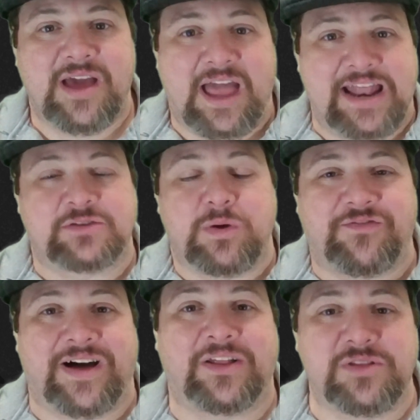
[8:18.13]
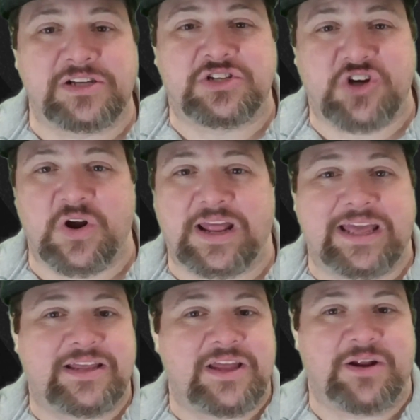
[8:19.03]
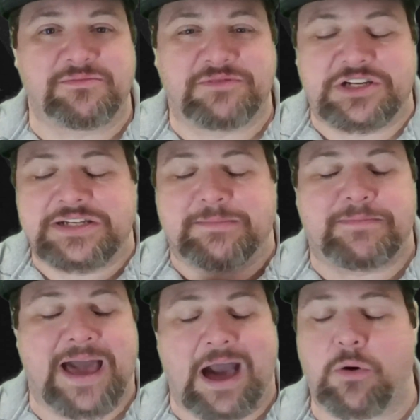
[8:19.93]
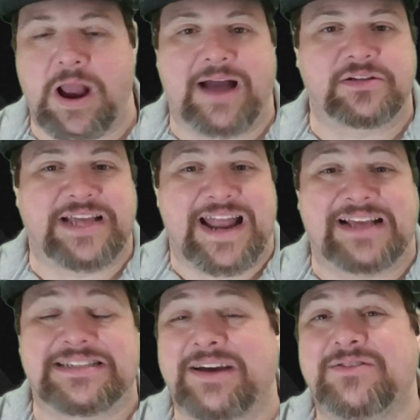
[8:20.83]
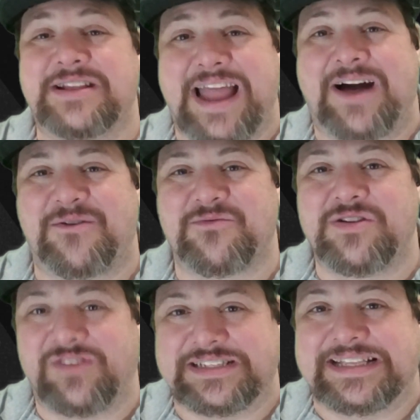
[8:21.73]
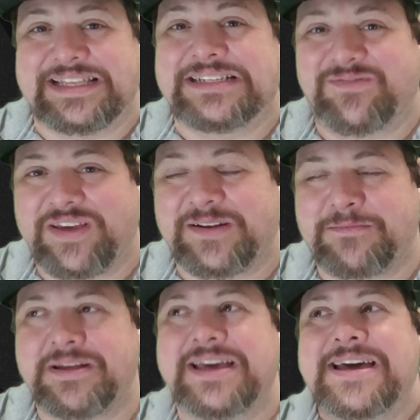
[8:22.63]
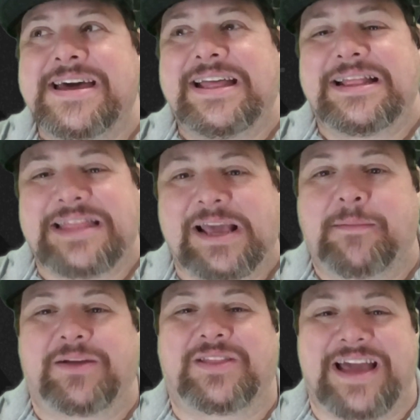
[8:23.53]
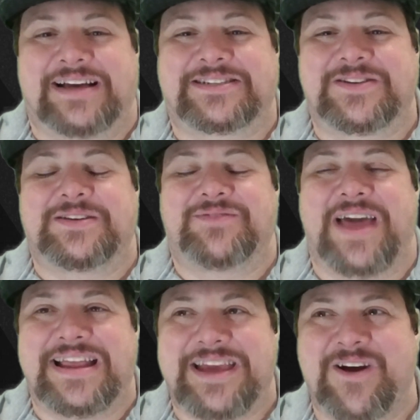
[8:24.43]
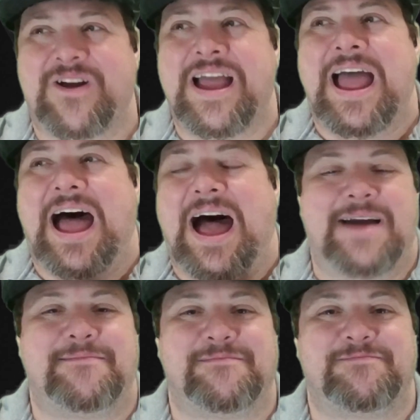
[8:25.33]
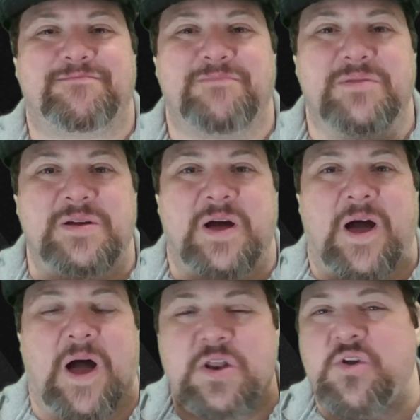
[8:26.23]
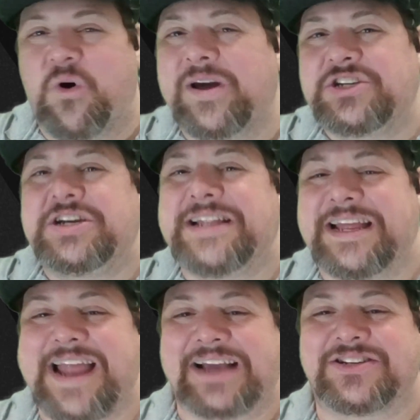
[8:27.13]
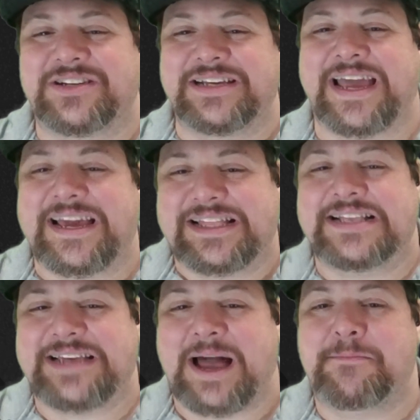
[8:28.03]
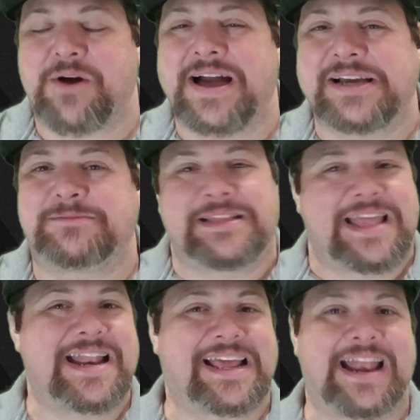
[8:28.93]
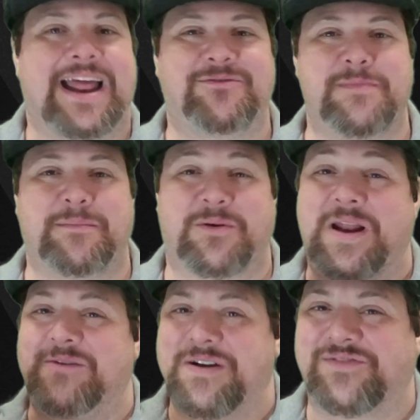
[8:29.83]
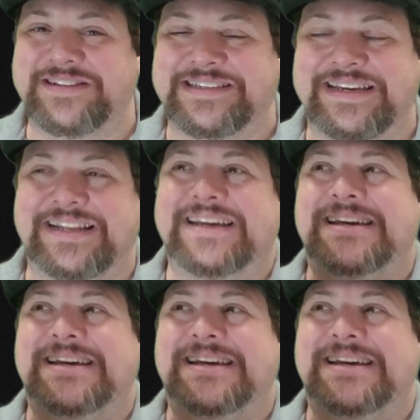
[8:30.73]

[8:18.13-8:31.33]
And as we follow this journey, she's a powerhouse. And as I now revisit this film and think about the Oscars of that year, I'm annoyed she didn't actually take the top prize. But then again, I remember, and I referenced it,